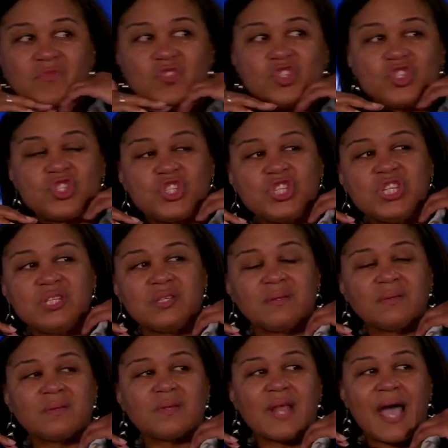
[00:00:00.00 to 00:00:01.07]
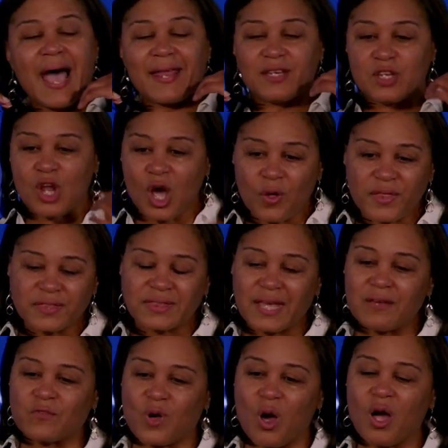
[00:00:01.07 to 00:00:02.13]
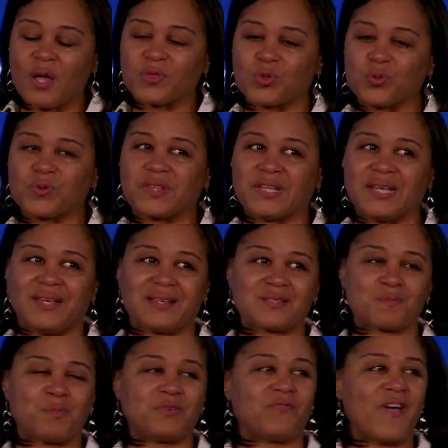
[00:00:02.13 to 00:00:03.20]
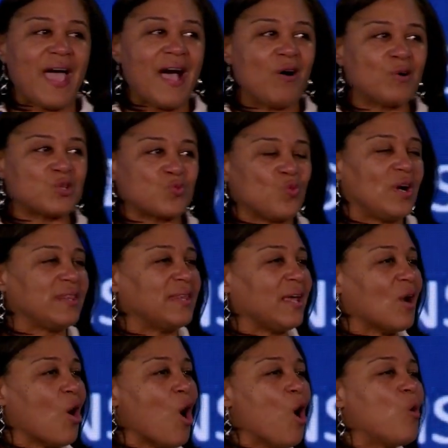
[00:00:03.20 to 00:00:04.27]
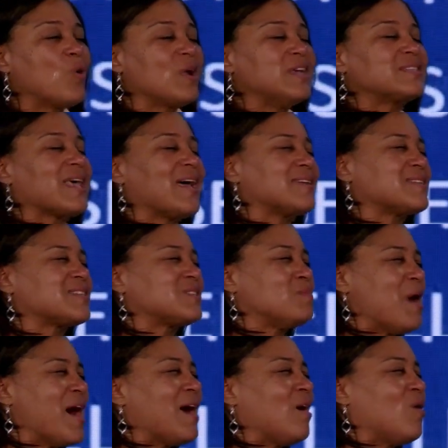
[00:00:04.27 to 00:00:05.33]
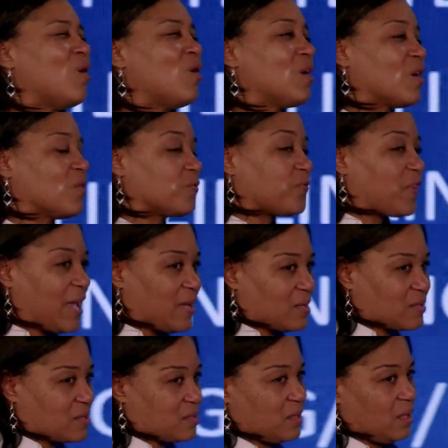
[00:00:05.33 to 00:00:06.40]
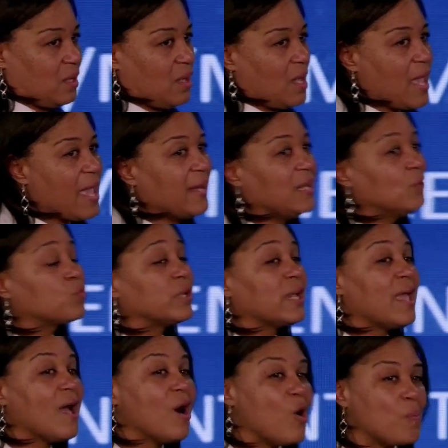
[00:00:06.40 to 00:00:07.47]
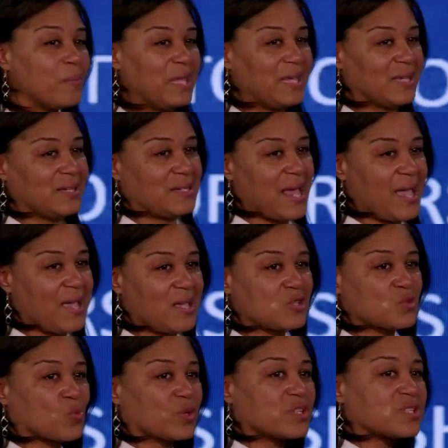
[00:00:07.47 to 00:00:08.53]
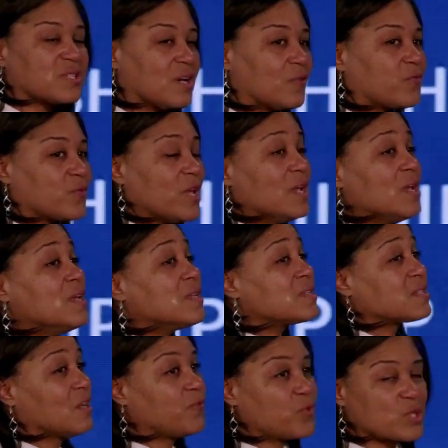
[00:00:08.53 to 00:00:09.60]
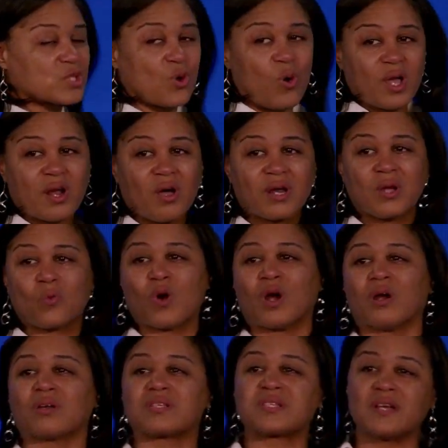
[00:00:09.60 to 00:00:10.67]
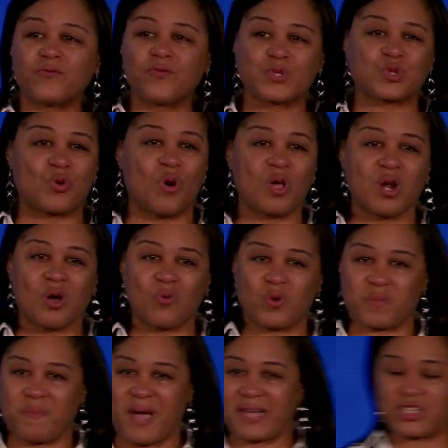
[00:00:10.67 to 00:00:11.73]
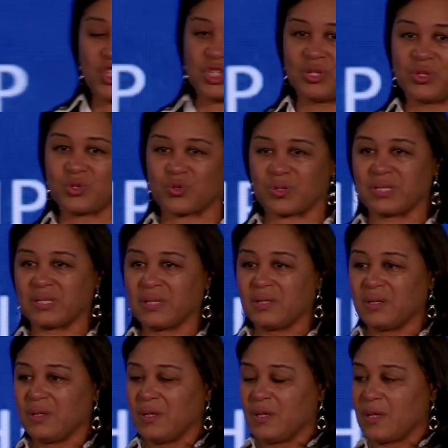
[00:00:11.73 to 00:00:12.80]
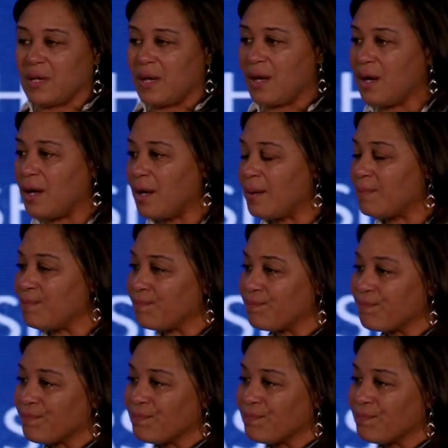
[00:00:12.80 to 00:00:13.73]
she, I know that they've gone through things, but Val is one that always had a smile on her face. And it would help me in days where stuff, stuff was going on at work, stuff was going on with my children. Um,